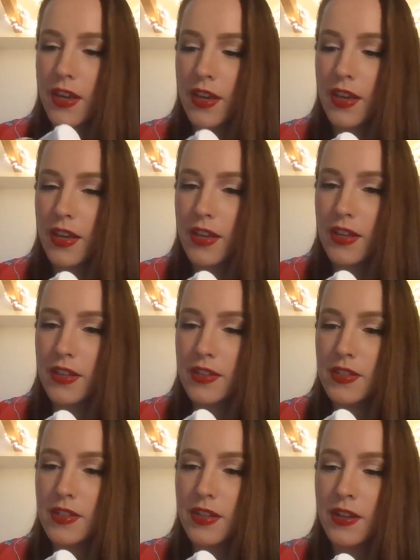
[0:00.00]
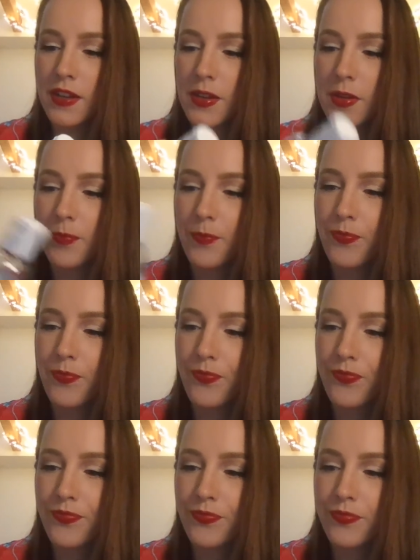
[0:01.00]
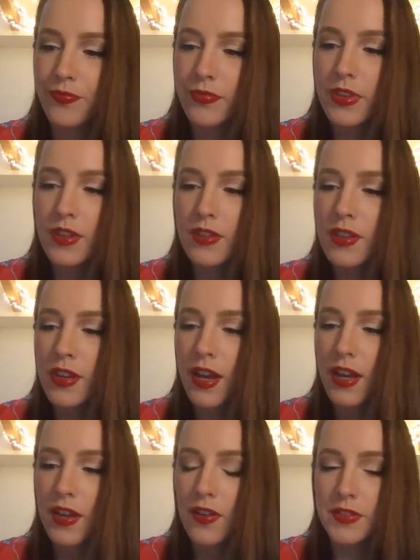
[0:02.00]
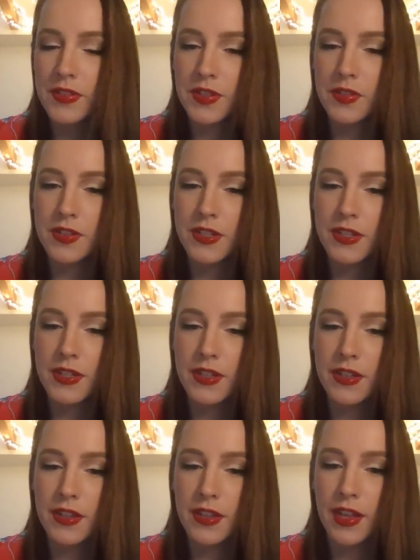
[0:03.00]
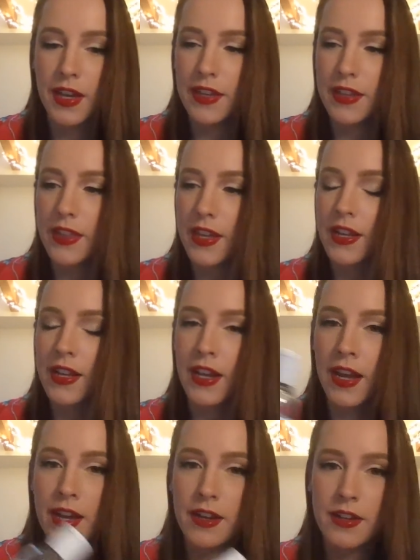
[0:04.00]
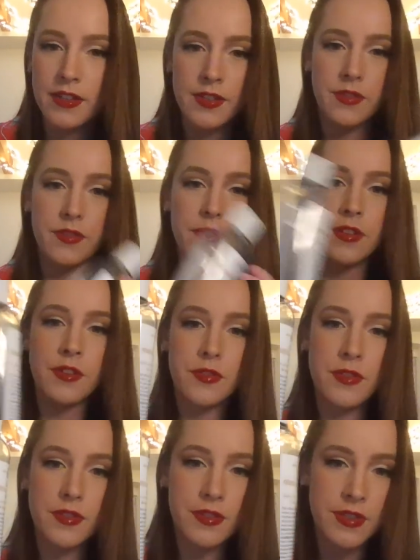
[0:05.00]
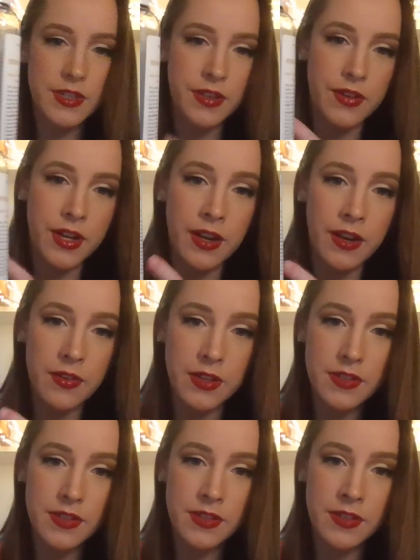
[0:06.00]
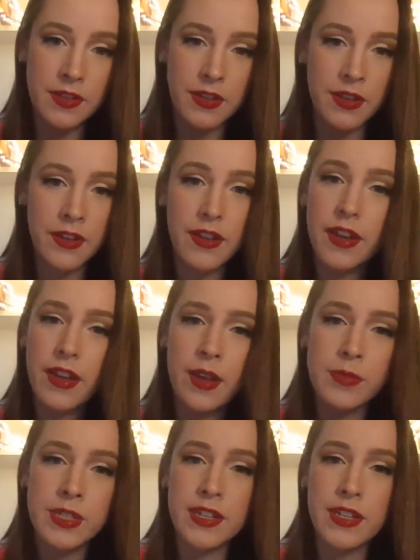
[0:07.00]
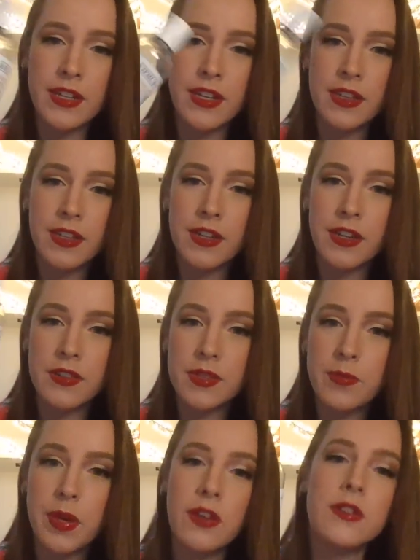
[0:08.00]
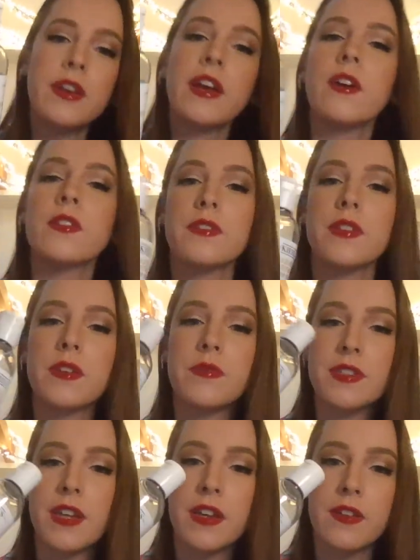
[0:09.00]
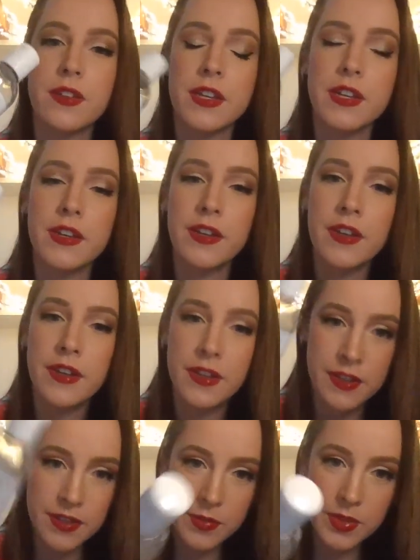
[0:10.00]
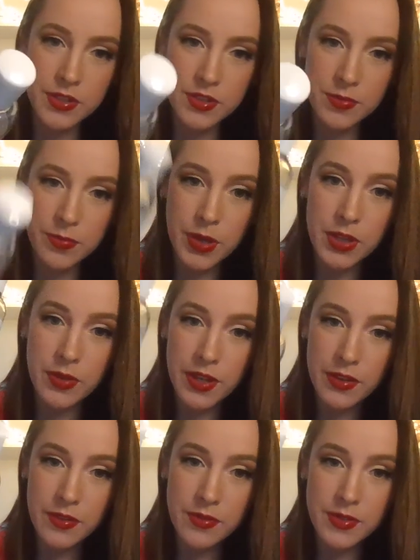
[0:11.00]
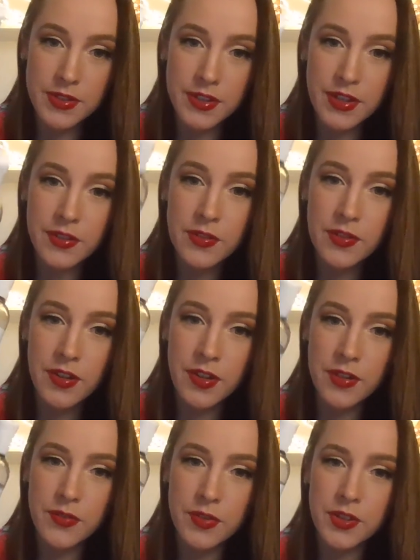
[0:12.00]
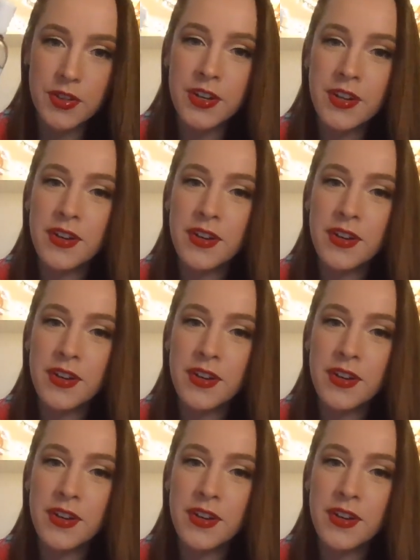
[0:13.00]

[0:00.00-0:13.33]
And I also didn't like that it had, so you don't see it right now because I emptied it and I cleaned out this bottle now so I can recycle it, which, by the way, recycle all of your